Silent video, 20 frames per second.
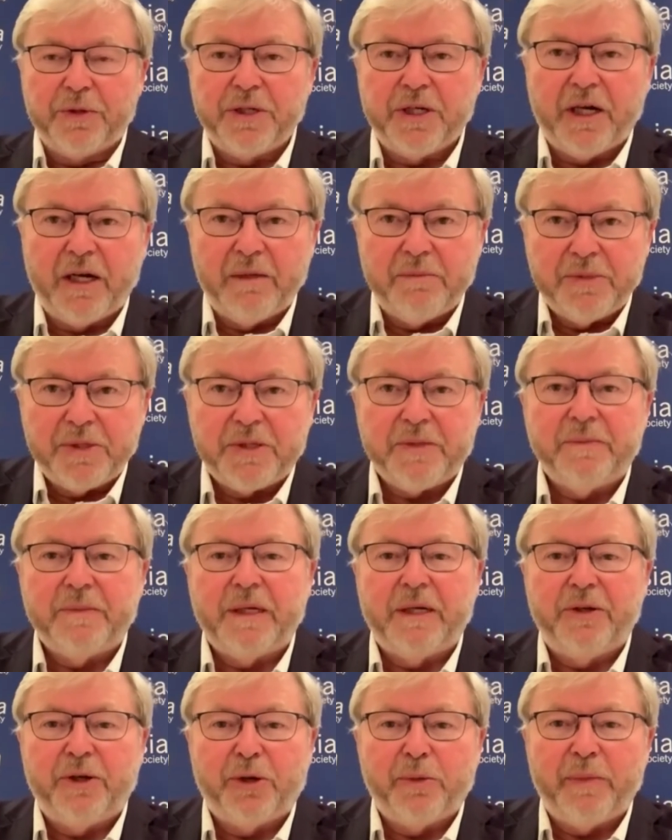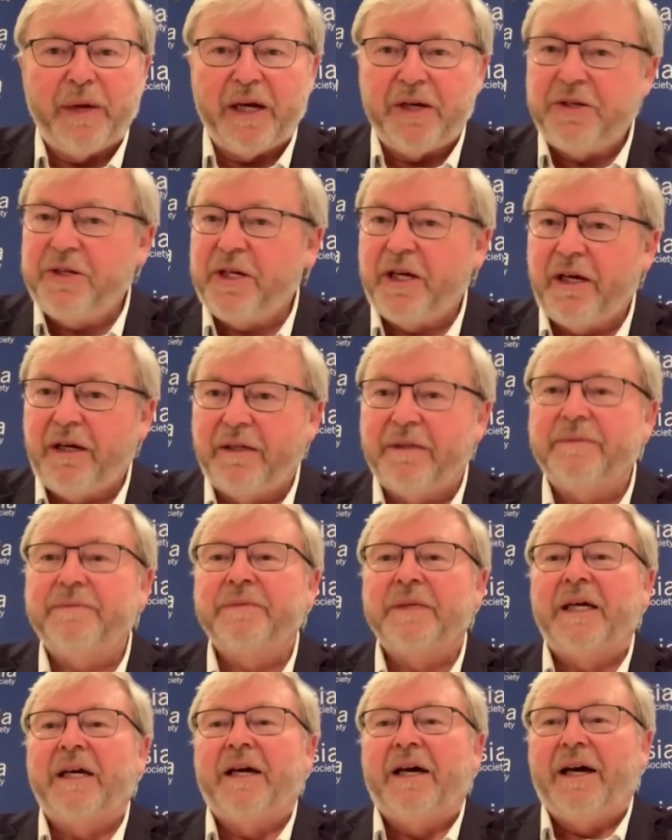times, not a bad town.
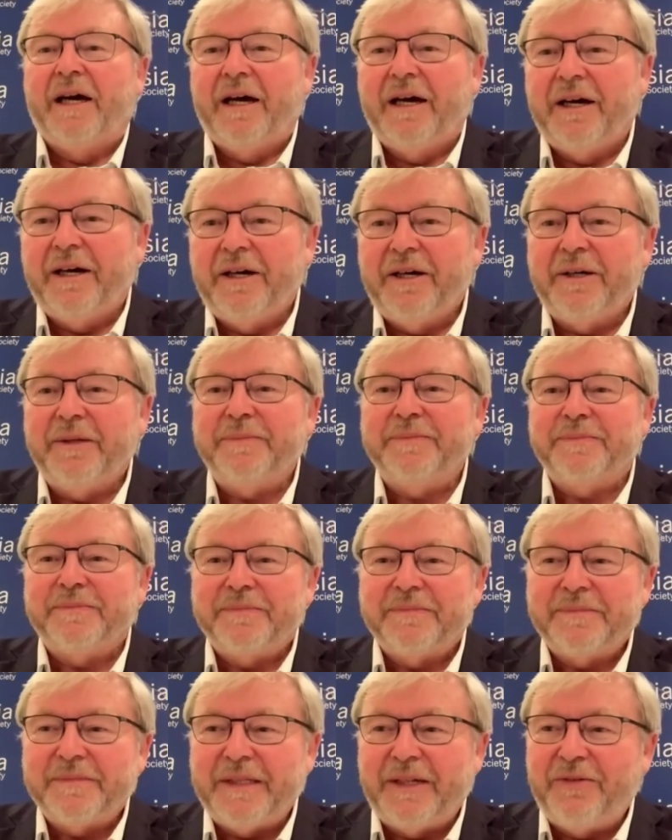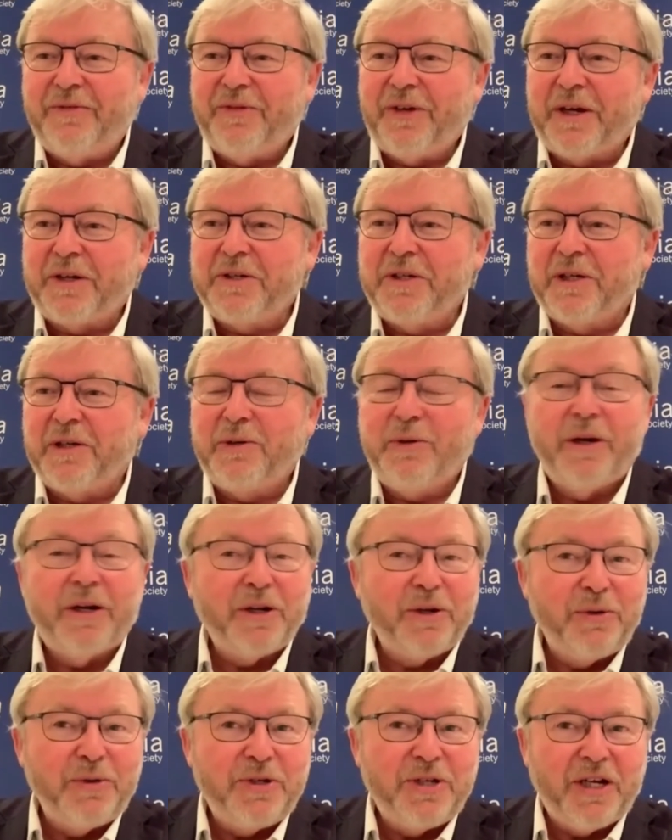In fact, quite a
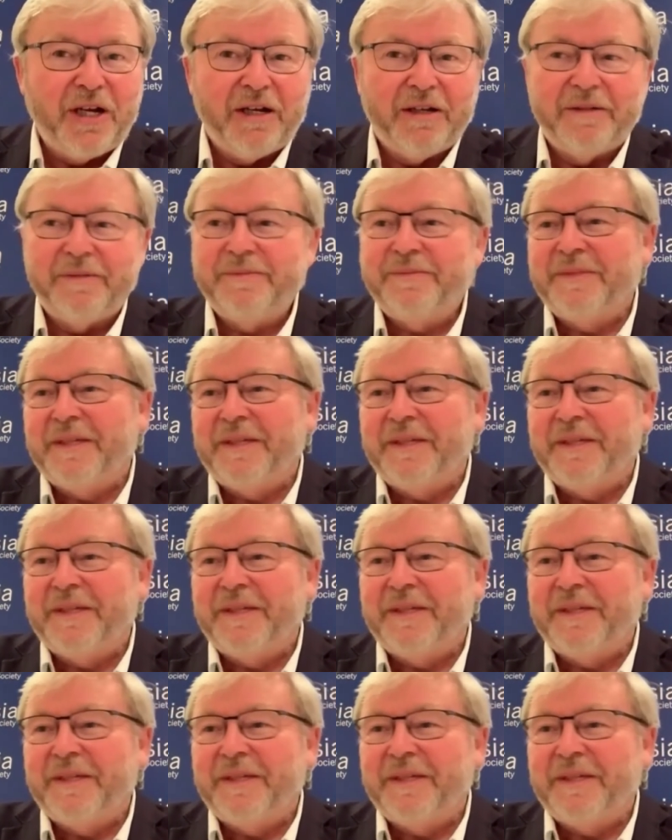good town.